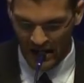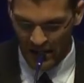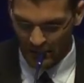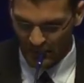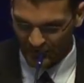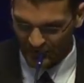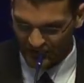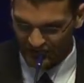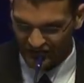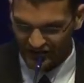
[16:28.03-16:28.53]

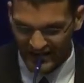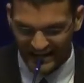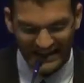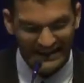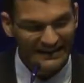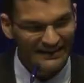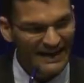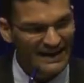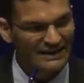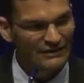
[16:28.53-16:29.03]
But the
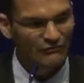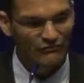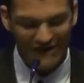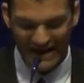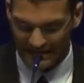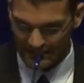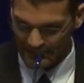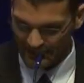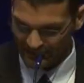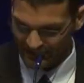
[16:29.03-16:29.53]
second kind of
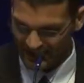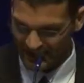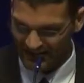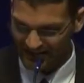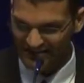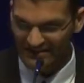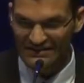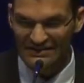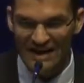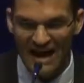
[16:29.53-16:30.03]
randomness
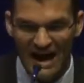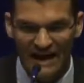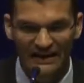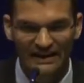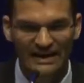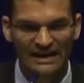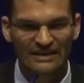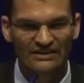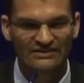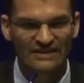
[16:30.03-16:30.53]
is not
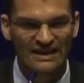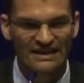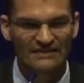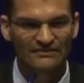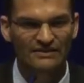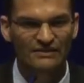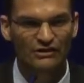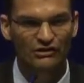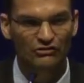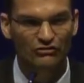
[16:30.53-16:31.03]
a
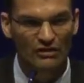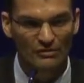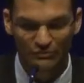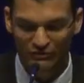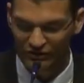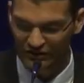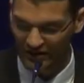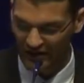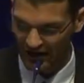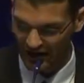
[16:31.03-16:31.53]
scientific
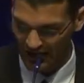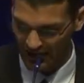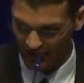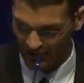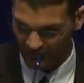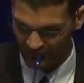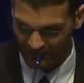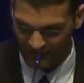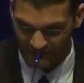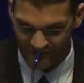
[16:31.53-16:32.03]
description
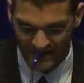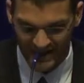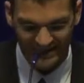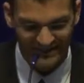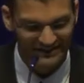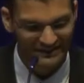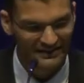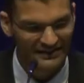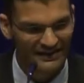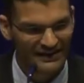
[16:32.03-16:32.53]
of an
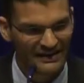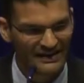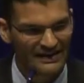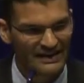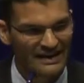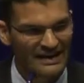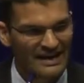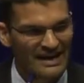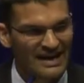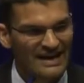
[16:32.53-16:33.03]
event.
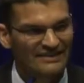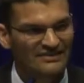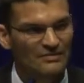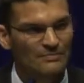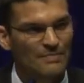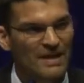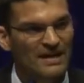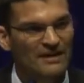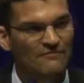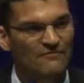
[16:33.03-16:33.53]
It's a
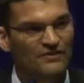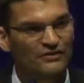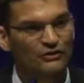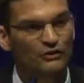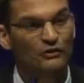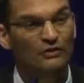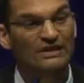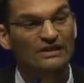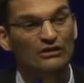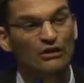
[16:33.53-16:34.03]

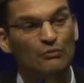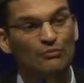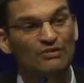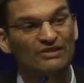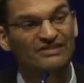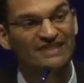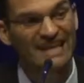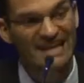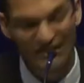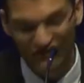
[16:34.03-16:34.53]
metaphysical
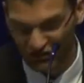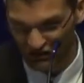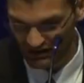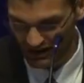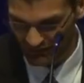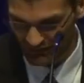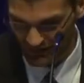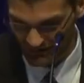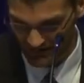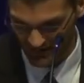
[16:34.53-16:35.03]
interpretation
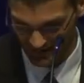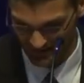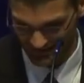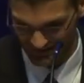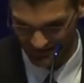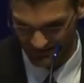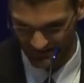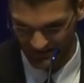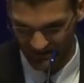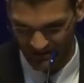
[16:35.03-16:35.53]
of an
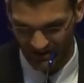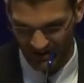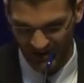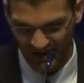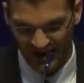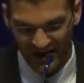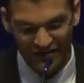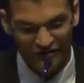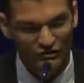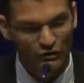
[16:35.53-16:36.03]
event.
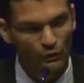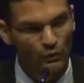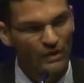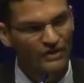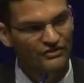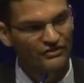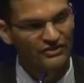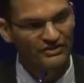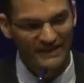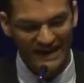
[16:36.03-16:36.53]
So
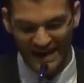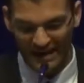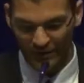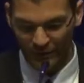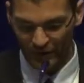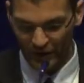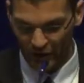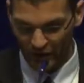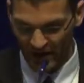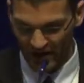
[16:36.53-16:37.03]
once again,
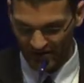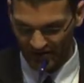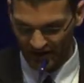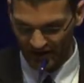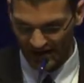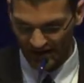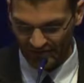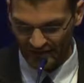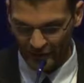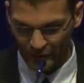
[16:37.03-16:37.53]
we don't have a
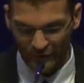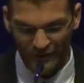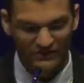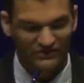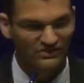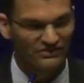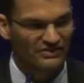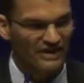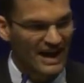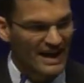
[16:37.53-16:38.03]
conflict between
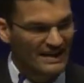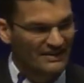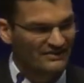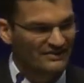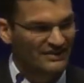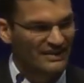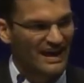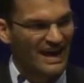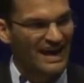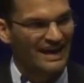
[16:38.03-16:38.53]
science
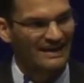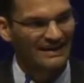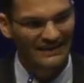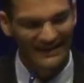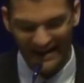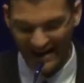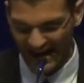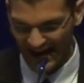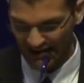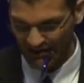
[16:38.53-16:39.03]
and
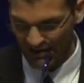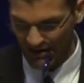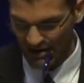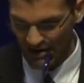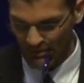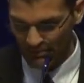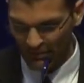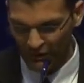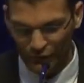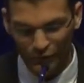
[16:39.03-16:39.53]
God,
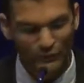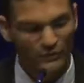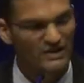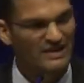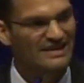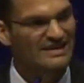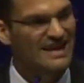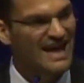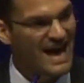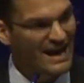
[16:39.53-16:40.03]
but
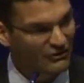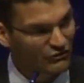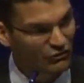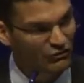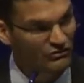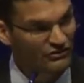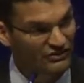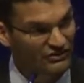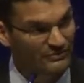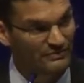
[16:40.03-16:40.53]
between
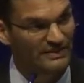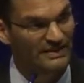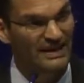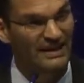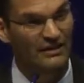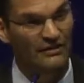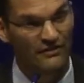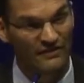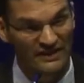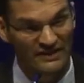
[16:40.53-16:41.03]
naturalism
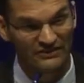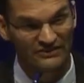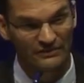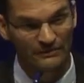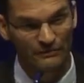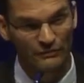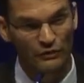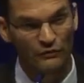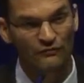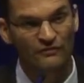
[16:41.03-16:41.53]
and
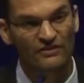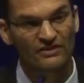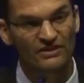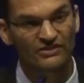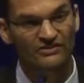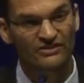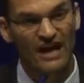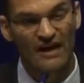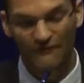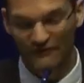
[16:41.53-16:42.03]
theism, two
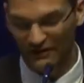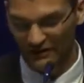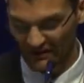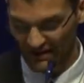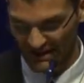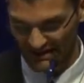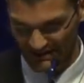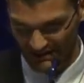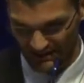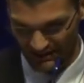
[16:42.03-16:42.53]
philosophical
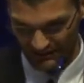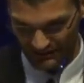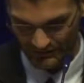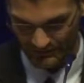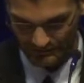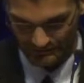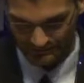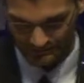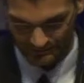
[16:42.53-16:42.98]
ideas.